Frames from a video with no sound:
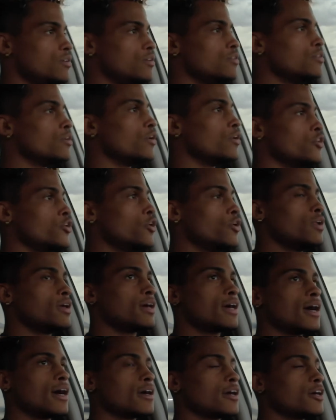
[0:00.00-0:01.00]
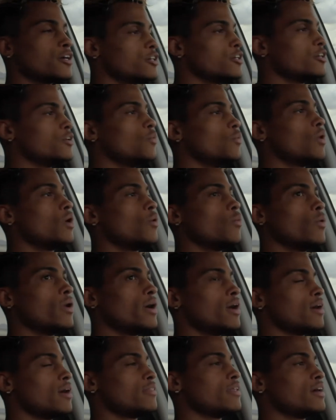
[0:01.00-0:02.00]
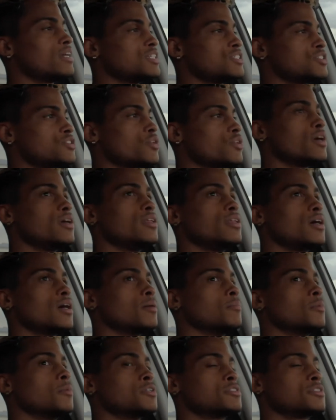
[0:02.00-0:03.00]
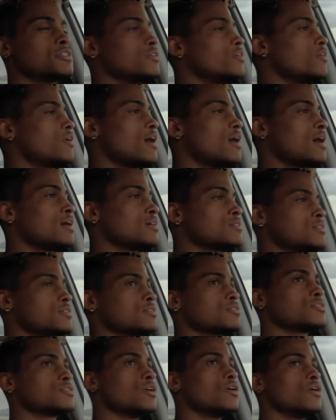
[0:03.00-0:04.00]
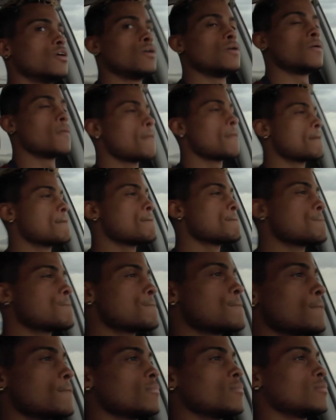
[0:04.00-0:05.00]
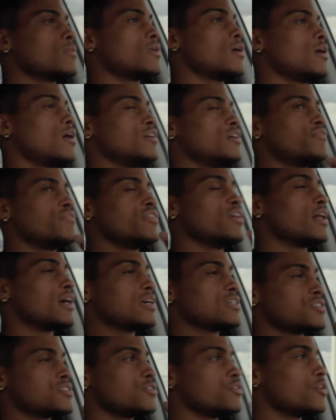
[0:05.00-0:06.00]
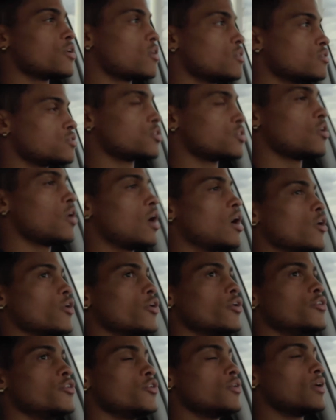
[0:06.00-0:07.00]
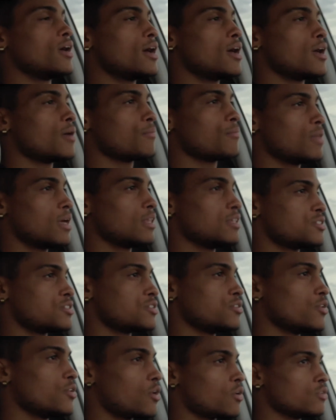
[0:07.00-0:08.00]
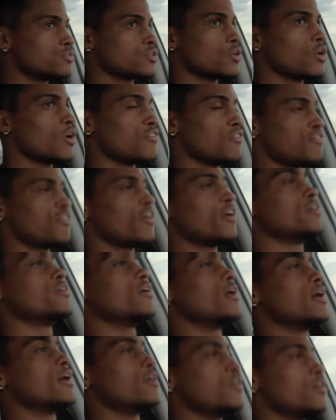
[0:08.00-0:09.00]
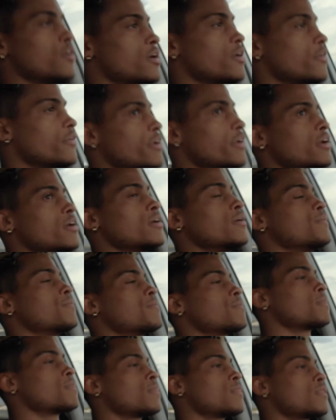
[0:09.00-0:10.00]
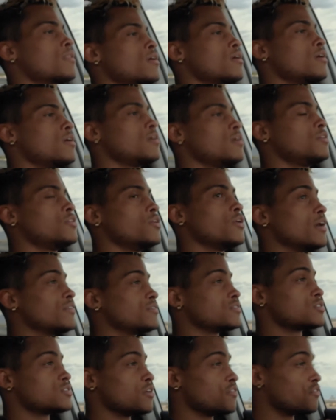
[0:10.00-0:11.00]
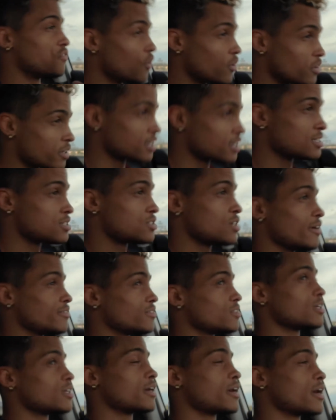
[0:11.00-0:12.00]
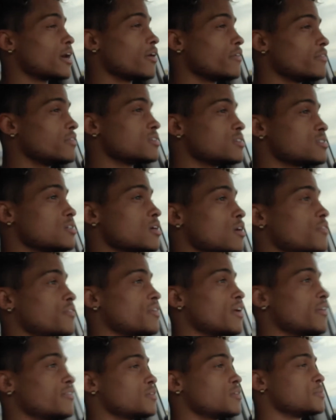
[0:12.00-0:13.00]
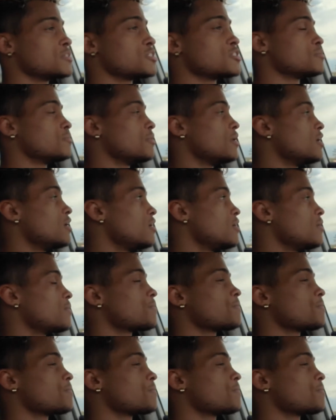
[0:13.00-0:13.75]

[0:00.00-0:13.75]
You know, you only can get good one way, and that is training and busting your ass. So I feel like it's in your control how good you get, and it's in your control how far you get in your career. And you have to stay focused, you have to take care of yourself, you have to be smart.